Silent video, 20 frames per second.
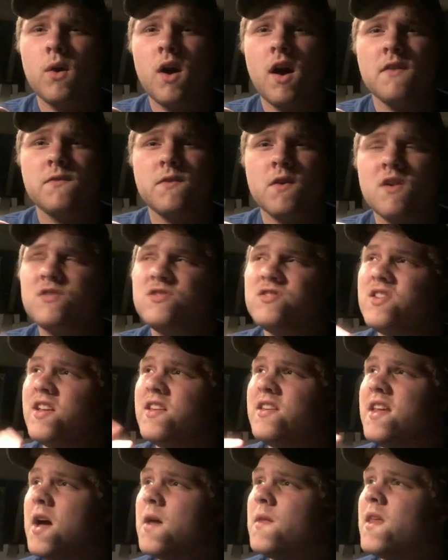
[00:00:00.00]
off-road
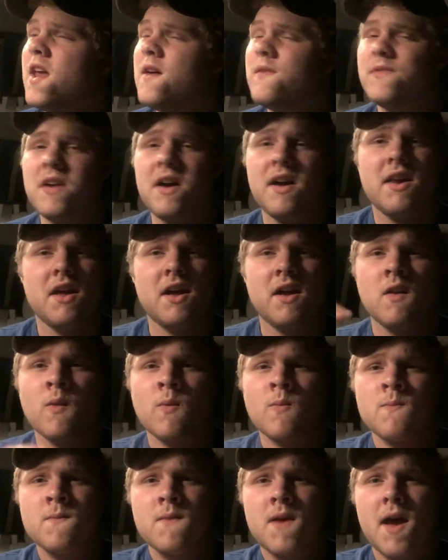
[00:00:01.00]
shit. Now that
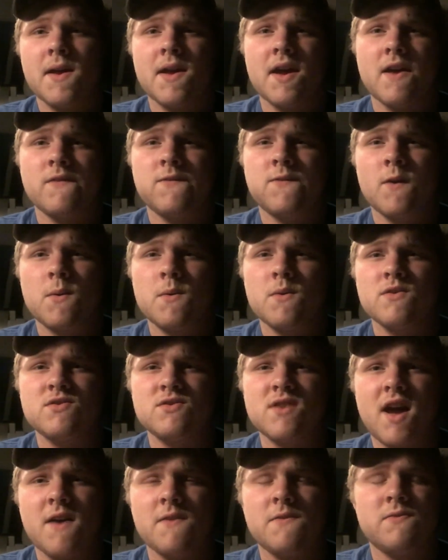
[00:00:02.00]
I got a four-wheel
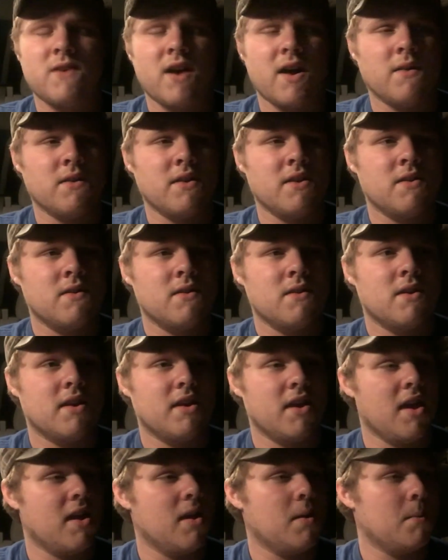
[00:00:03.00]
drive finally
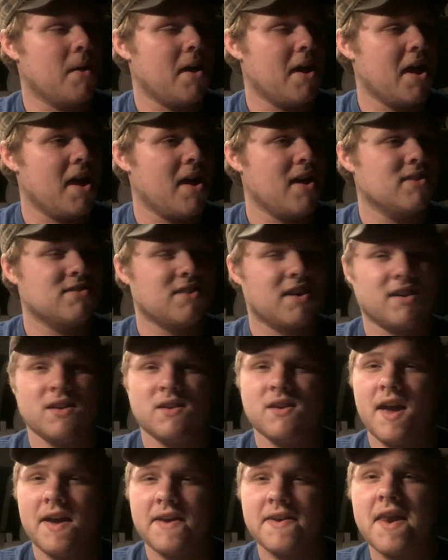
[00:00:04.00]
again in my hands, I
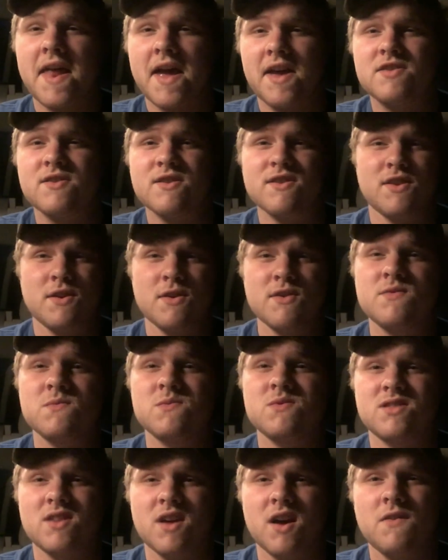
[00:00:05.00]
can actually do
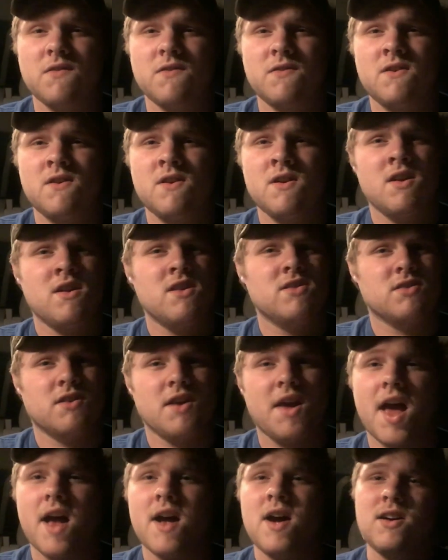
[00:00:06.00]
some stuff. So
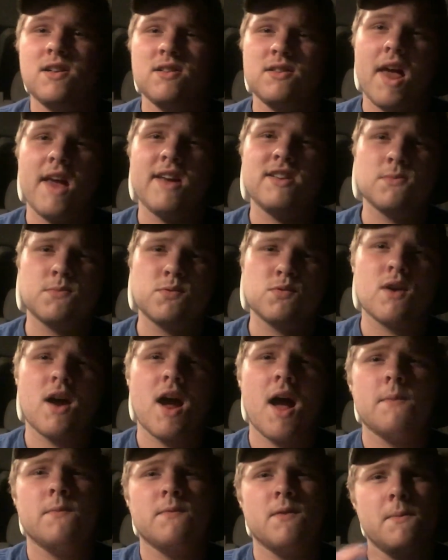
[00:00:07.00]
yeah, like,
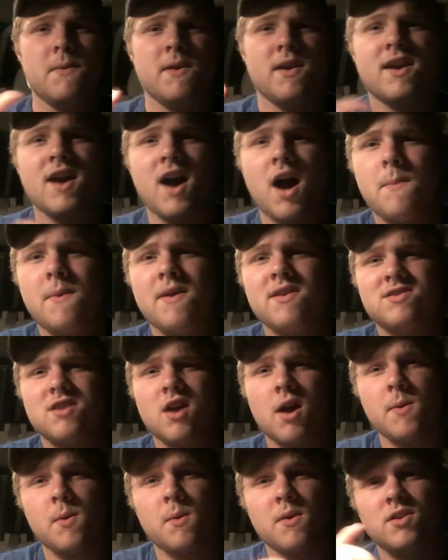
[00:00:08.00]
subscribe, leave me a comment,
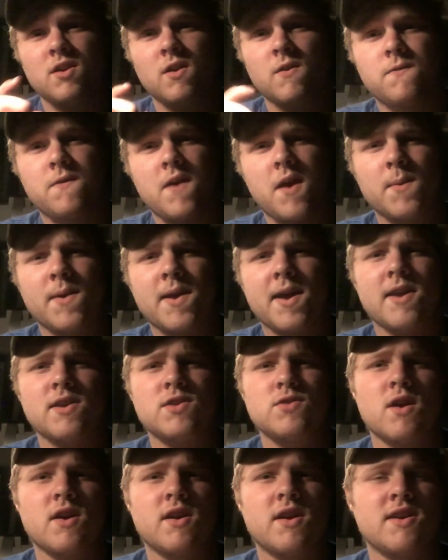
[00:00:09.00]
tell me what your favorite kind
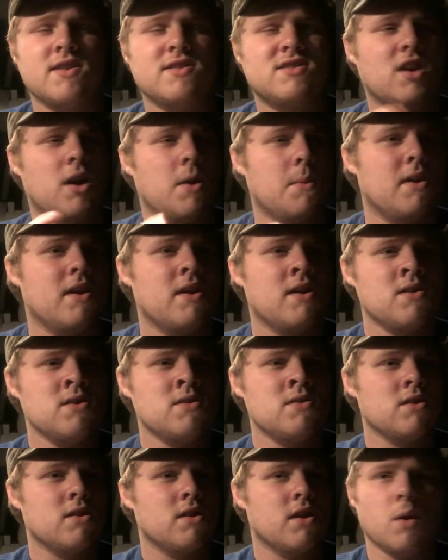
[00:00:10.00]
of truck is, tell me,
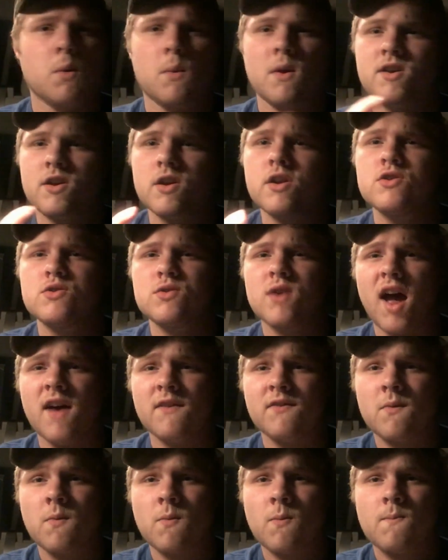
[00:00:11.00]
you know, what you're
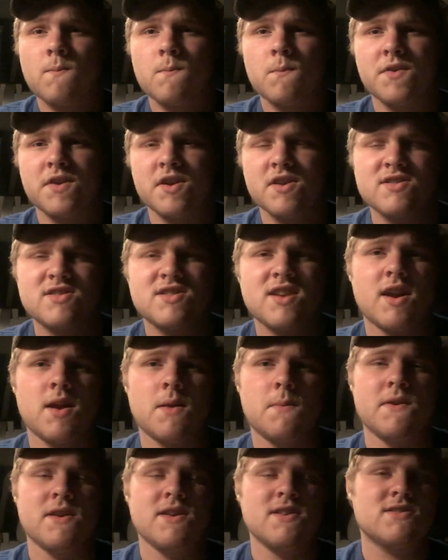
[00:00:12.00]
driving, what your
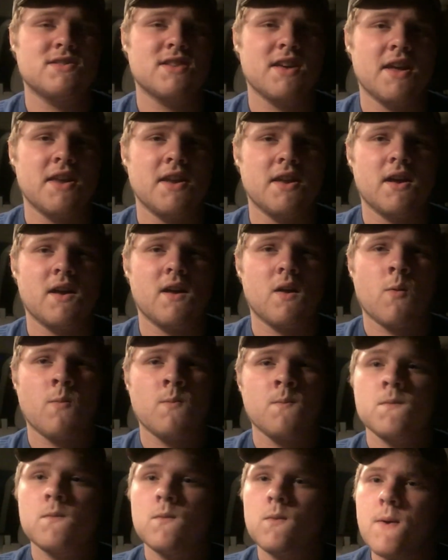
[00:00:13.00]
setup is, and
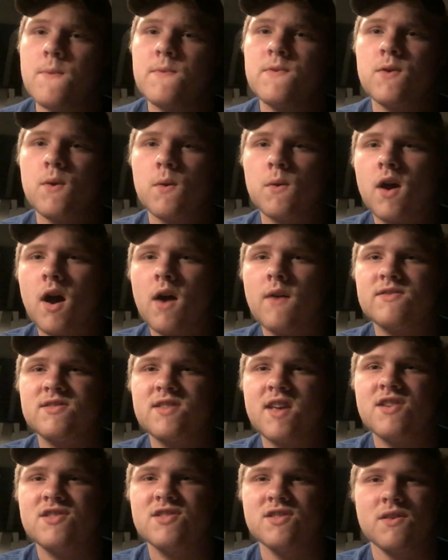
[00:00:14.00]
we'll have a good old
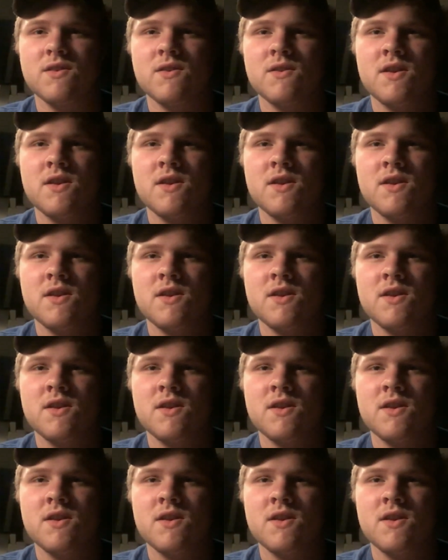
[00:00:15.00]
conversation.